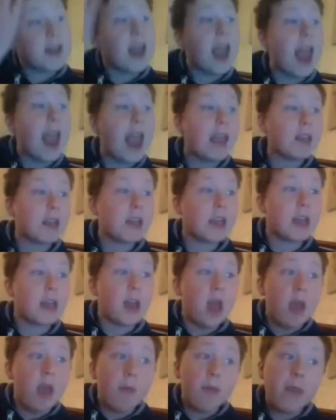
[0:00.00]
you did not
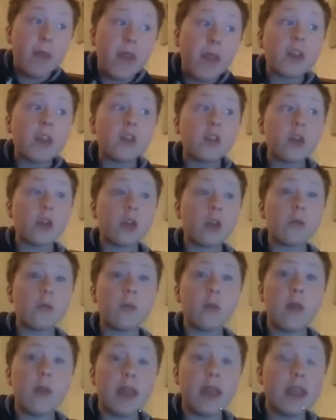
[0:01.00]
just do that to
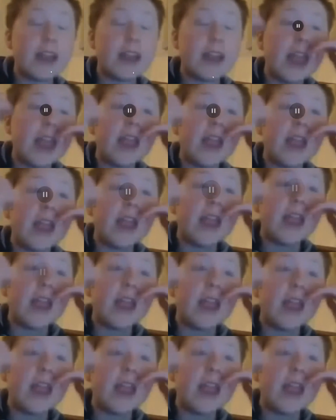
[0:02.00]
MW2. I'm skipping